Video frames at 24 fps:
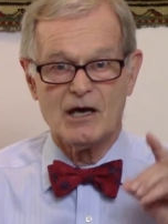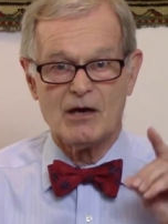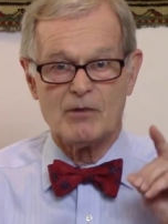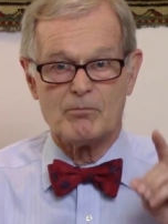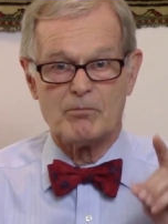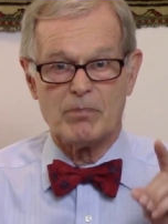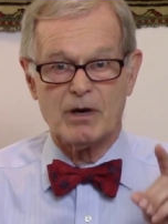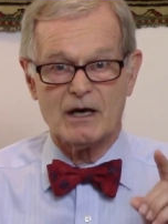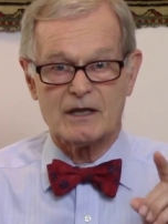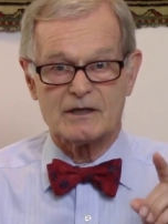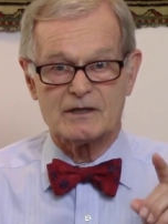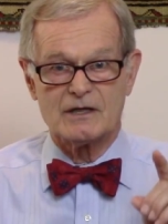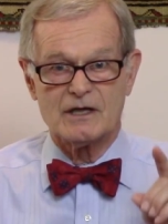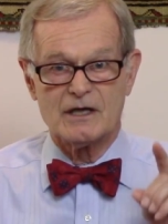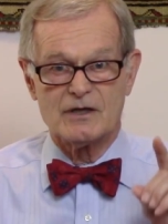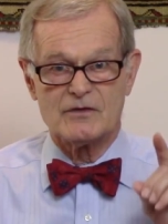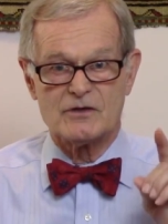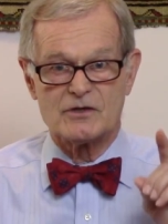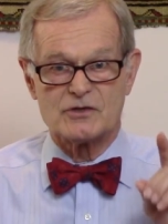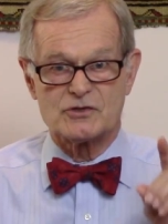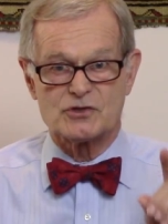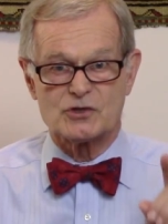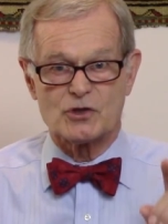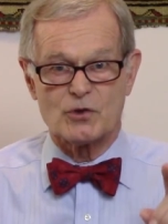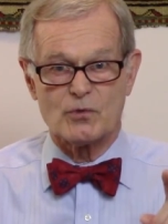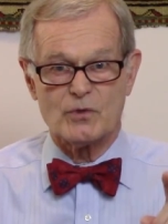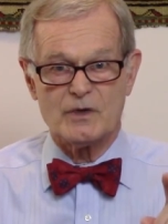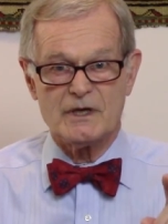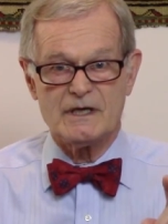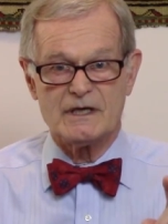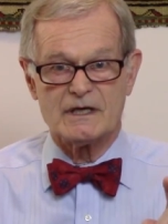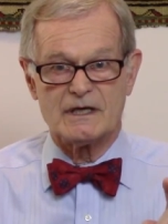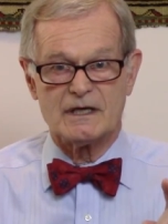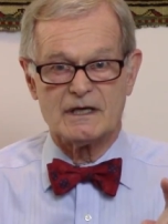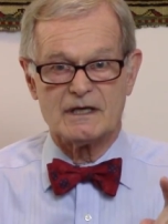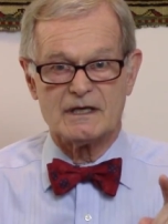But the
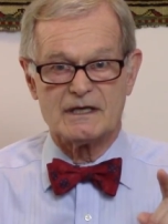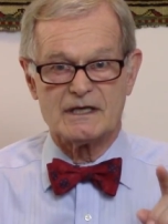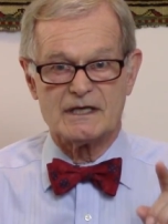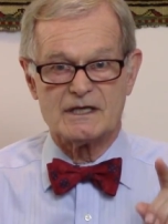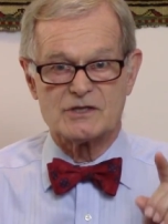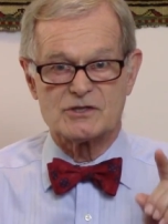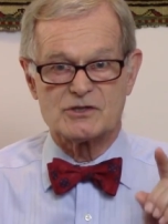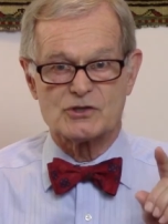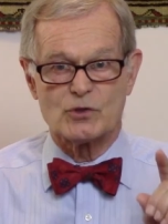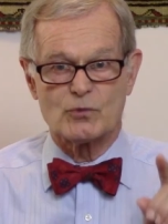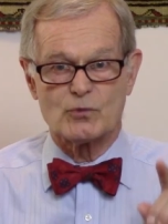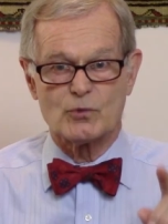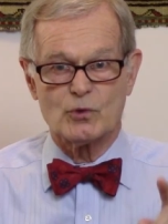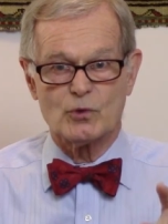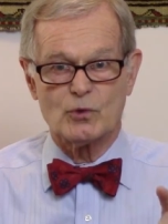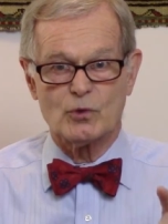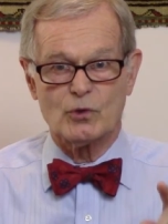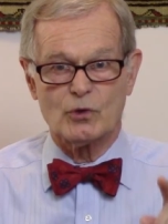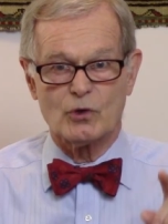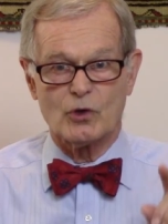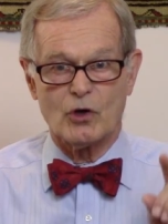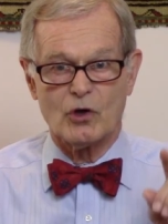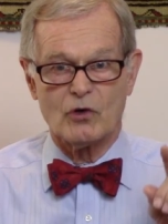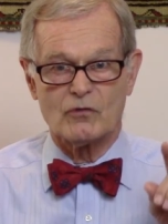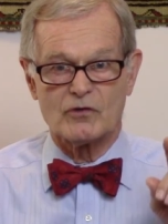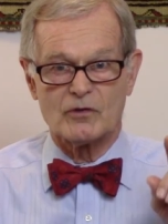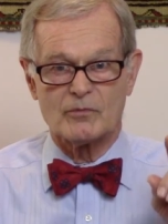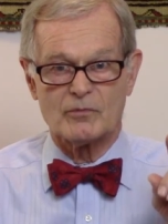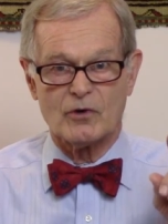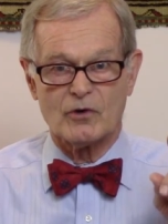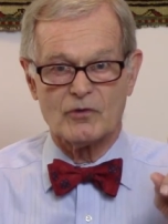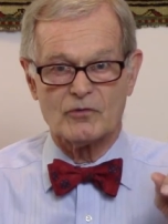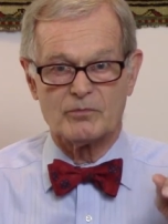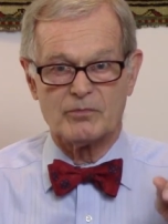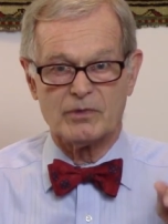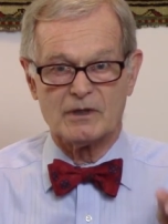Sharia is to rule over
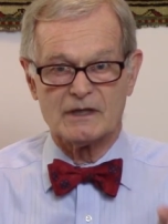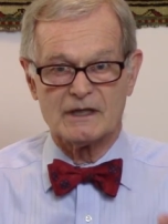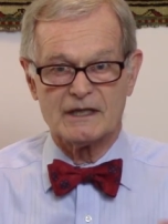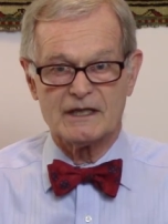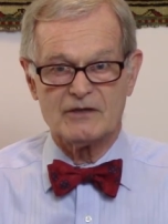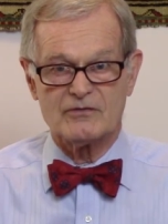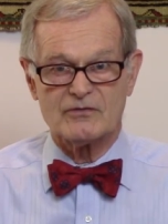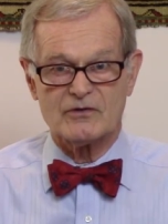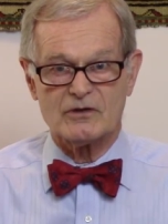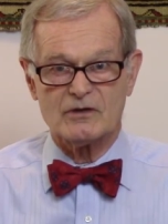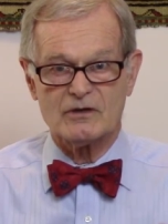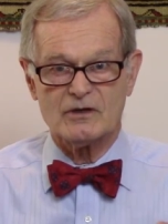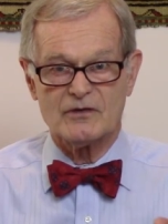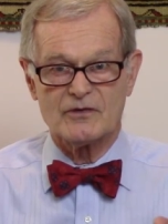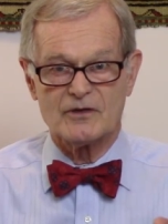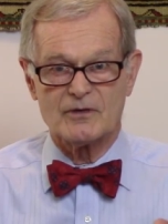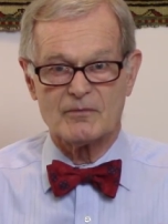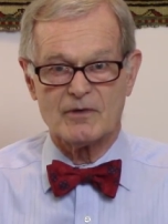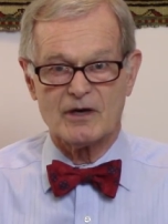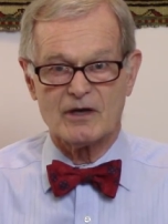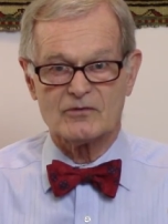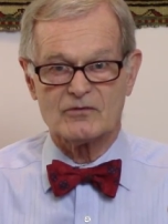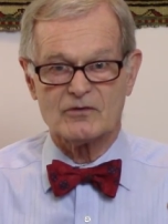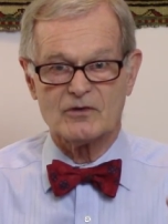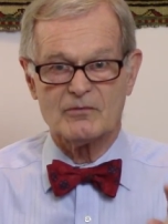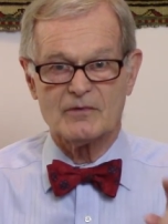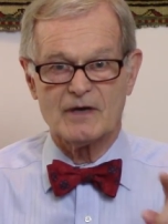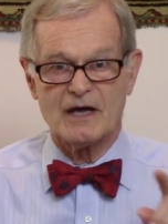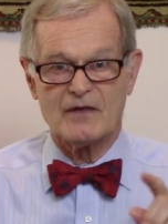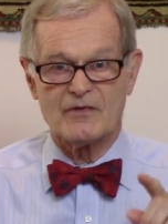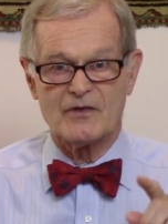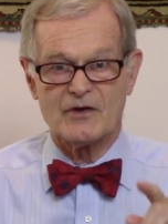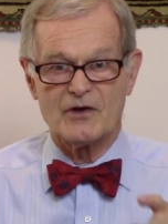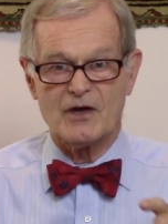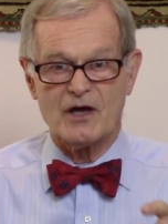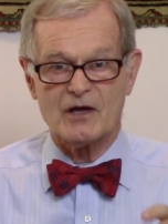both believer, the Muslim,
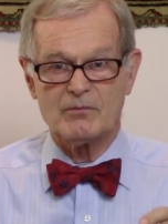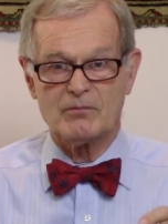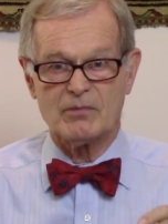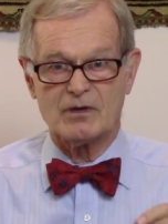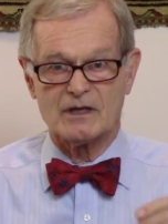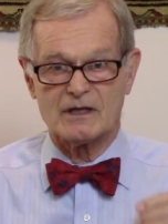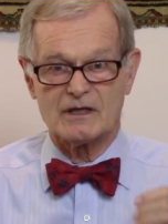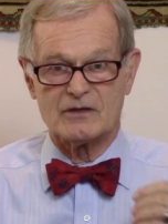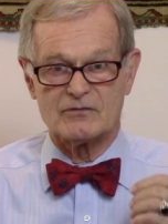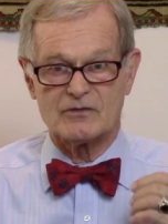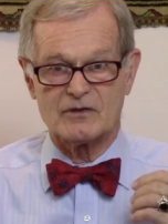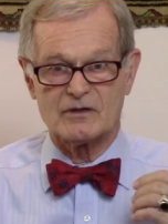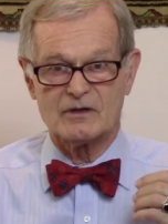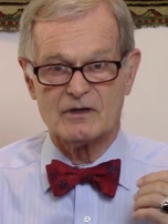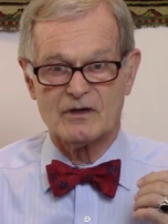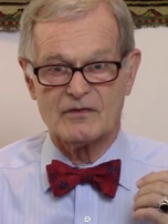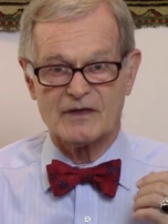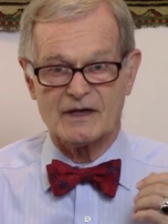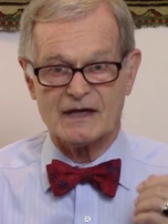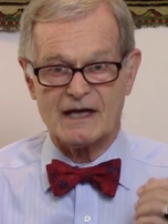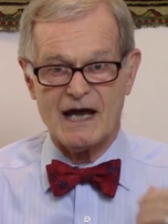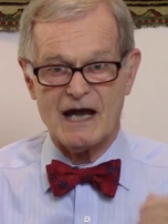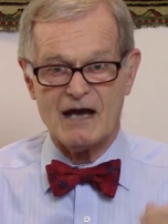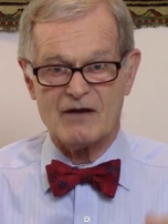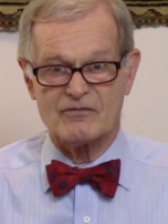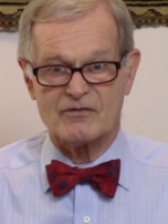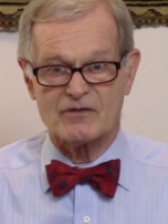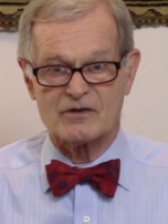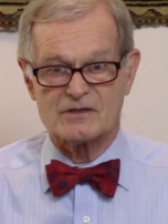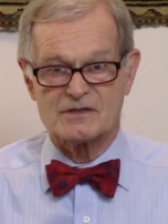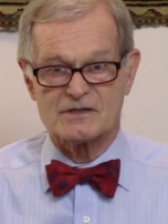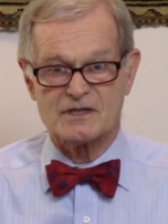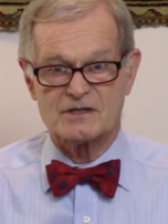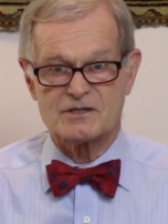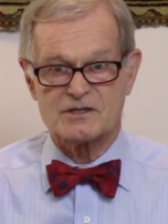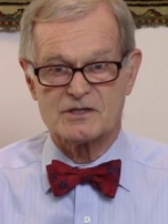and the non-believer, the kafir,
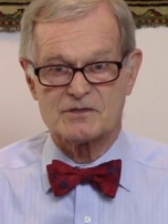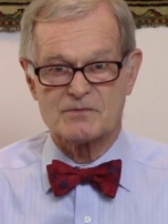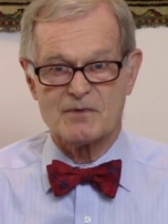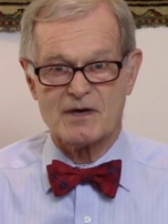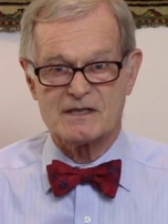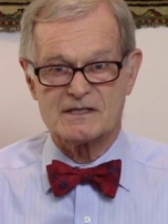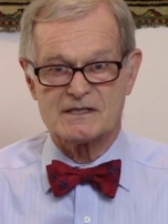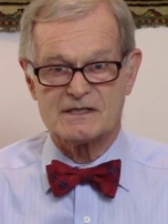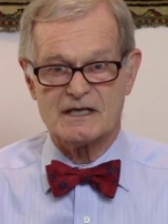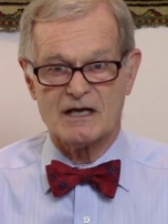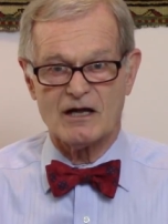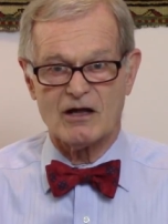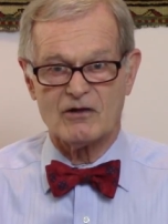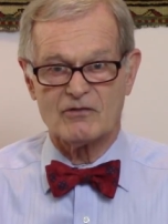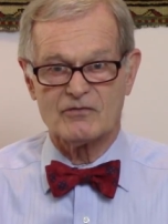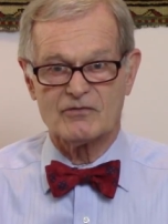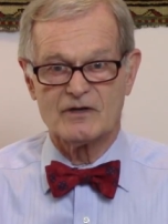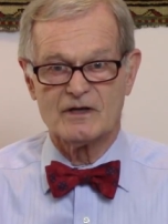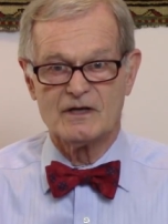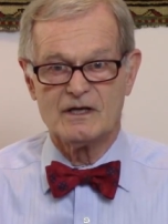such as myself.